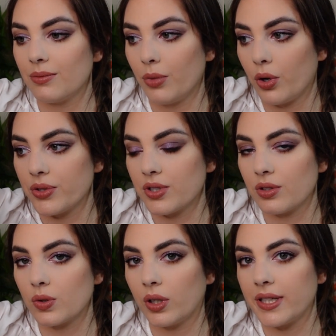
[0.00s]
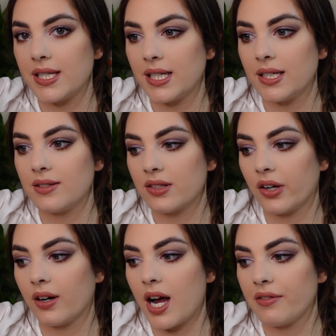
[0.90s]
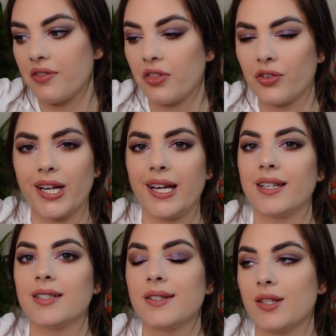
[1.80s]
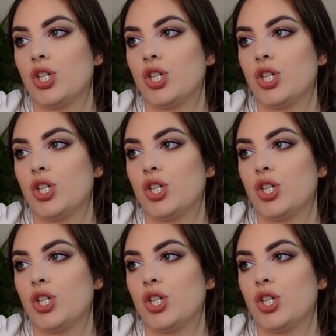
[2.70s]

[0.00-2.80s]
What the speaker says: most good quality skirt out of the three, and it's the